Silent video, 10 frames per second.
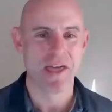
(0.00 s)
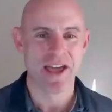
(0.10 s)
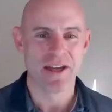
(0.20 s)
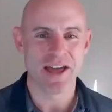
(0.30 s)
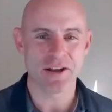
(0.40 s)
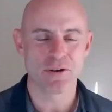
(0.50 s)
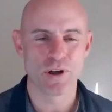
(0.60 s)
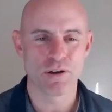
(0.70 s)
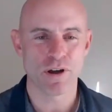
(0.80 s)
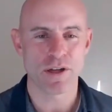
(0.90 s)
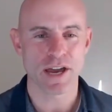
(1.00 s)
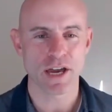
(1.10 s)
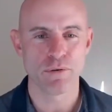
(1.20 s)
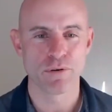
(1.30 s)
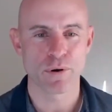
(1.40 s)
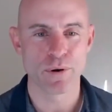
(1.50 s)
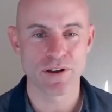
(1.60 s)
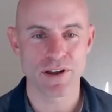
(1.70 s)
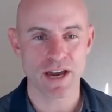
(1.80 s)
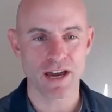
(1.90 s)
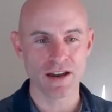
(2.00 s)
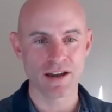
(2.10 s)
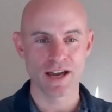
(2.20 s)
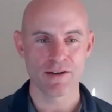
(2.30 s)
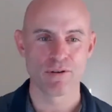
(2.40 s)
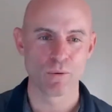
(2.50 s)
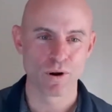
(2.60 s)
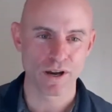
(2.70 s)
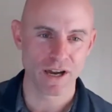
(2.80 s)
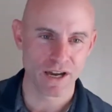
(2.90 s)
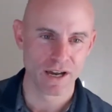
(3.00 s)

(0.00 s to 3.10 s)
That's really fun. Thank you, Christine, for working